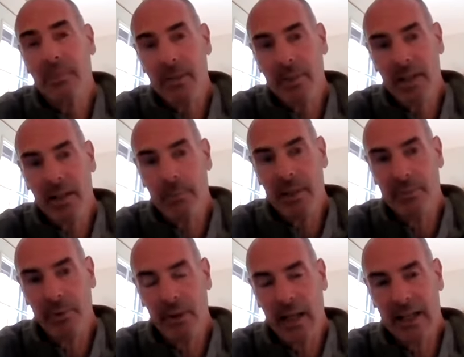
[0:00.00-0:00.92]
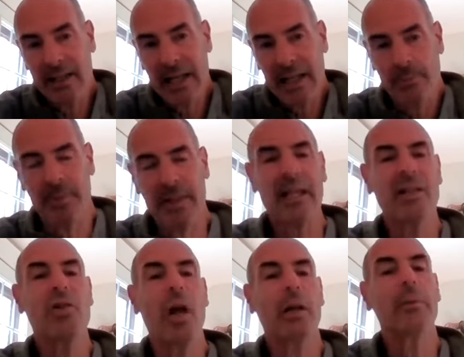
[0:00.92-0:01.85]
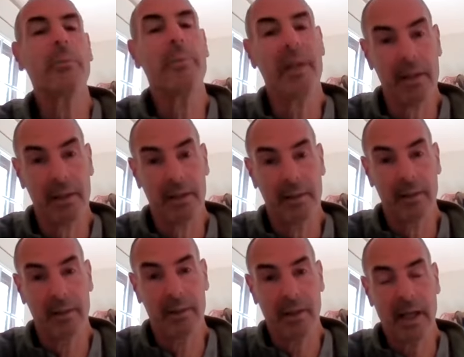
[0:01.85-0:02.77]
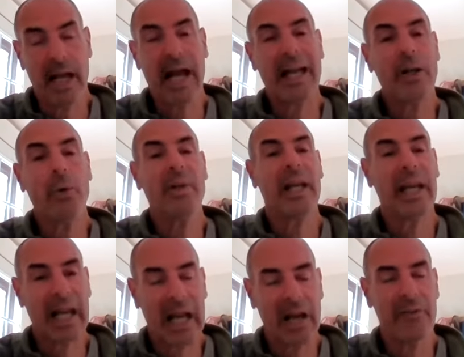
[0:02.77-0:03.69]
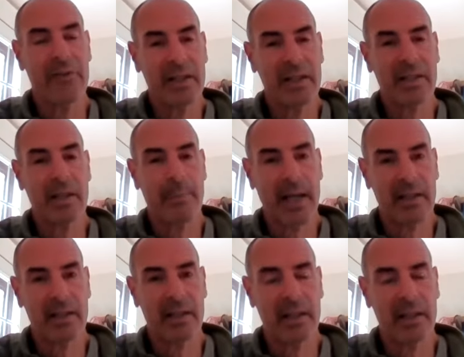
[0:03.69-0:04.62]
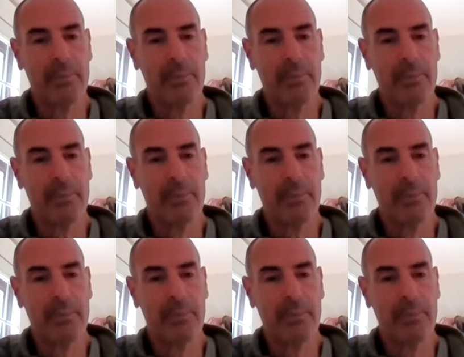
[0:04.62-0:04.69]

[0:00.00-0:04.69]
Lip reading: Maybe there are people like that, but that's not me. I don't have this capacity.